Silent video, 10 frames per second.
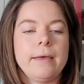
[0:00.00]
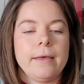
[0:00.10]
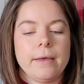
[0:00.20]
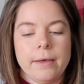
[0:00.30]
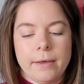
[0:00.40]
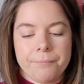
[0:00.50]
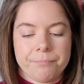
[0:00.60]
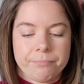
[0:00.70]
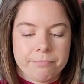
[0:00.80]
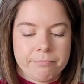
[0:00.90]

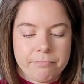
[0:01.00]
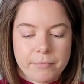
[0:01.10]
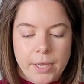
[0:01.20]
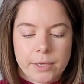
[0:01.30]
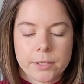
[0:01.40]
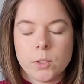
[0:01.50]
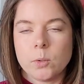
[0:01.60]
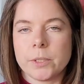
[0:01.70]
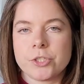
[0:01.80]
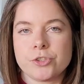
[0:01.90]
I can
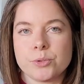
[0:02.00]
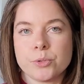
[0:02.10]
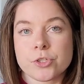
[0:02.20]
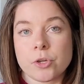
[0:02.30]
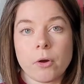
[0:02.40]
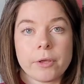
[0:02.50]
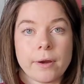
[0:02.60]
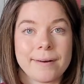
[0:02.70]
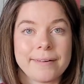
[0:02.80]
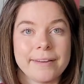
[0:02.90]
always choose sock yarn